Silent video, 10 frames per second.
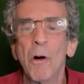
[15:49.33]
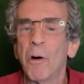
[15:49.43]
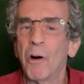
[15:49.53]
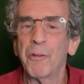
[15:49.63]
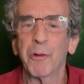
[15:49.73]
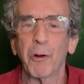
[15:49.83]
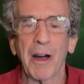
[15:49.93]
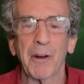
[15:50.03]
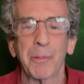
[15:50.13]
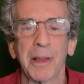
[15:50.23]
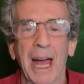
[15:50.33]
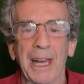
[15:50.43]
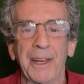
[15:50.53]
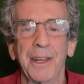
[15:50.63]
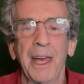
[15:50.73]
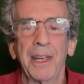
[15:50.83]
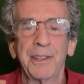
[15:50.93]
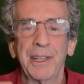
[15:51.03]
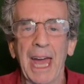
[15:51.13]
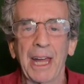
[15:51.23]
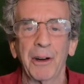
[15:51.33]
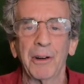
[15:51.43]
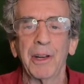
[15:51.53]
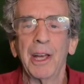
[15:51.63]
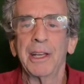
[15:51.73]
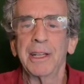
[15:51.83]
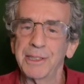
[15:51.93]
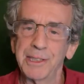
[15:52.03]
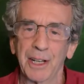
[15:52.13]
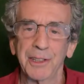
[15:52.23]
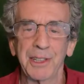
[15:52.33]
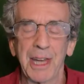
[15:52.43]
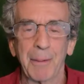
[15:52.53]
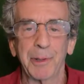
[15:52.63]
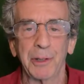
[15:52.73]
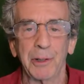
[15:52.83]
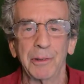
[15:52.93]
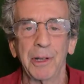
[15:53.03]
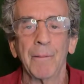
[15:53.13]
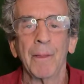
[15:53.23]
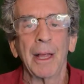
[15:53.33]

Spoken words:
All four outer planets: Saturn conjuncts Neptune